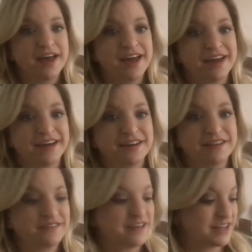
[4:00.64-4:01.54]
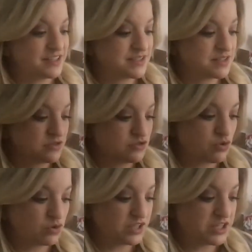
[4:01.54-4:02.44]
and that it's
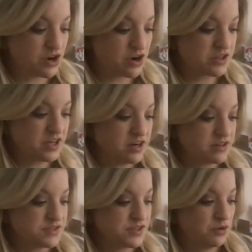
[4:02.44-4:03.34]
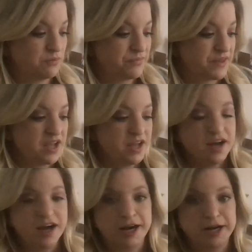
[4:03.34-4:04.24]
totally dark there. So
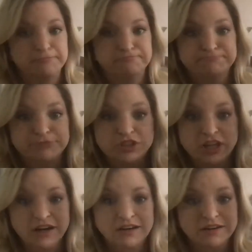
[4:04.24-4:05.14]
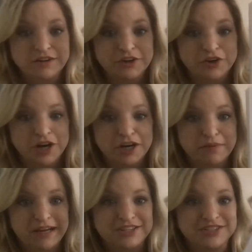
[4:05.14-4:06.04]
um, good luck. You're on
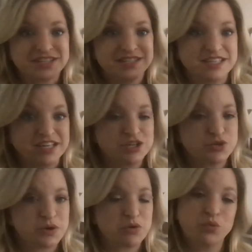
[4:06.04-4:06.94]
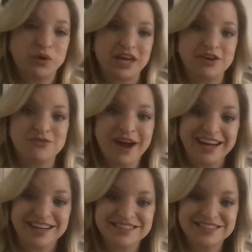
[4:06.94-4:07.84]
page 16 doing We
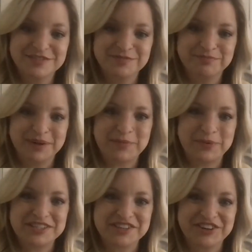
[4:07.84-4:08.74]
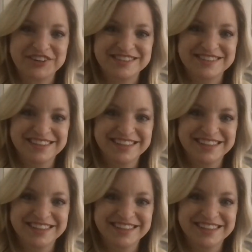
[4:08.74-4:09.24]
Write. Bye, boys and girls.